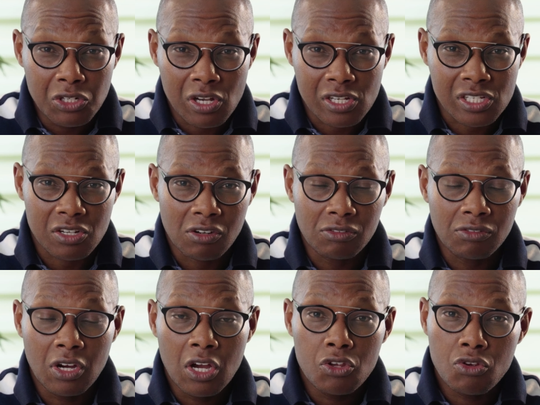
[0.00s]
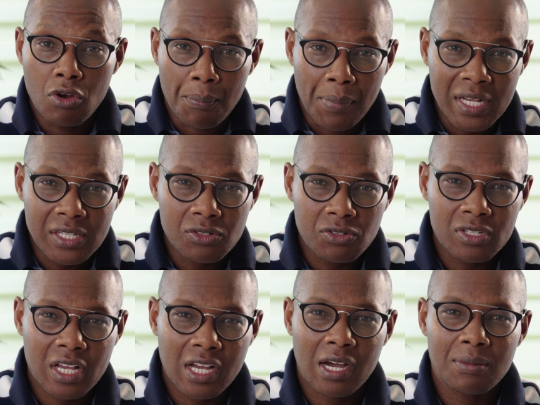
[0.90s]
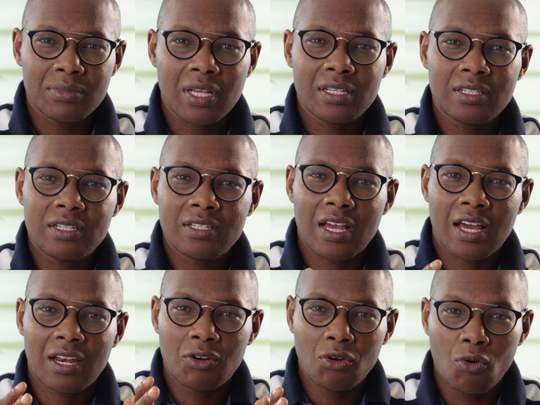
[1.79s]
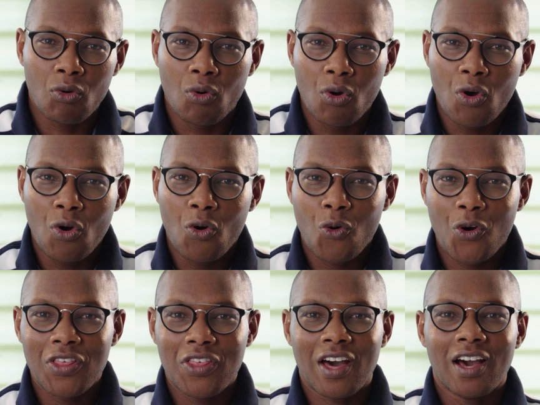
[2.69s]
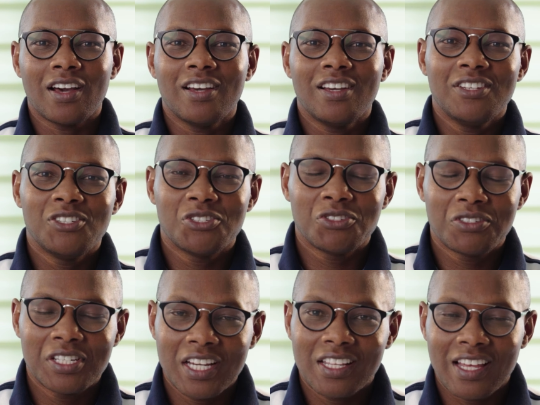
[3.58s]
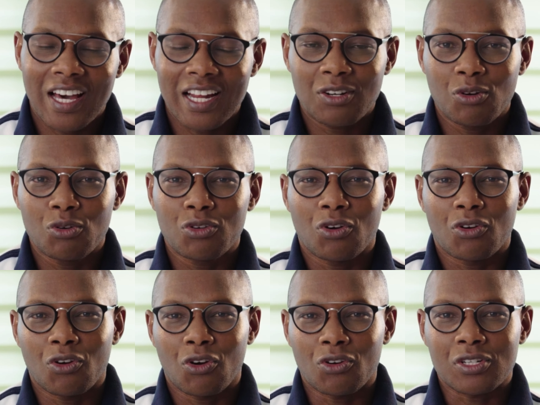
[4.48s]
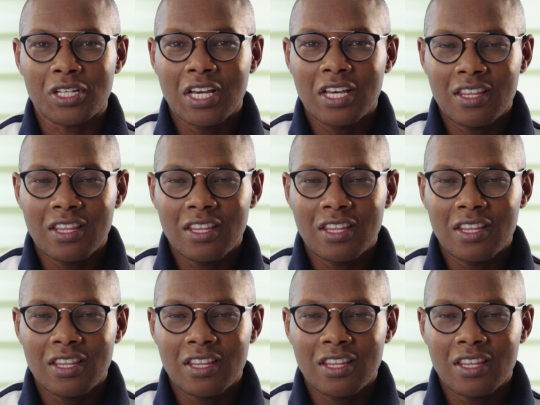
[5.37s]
yourself, your personal circumstances, and know whether you should take that loan or not.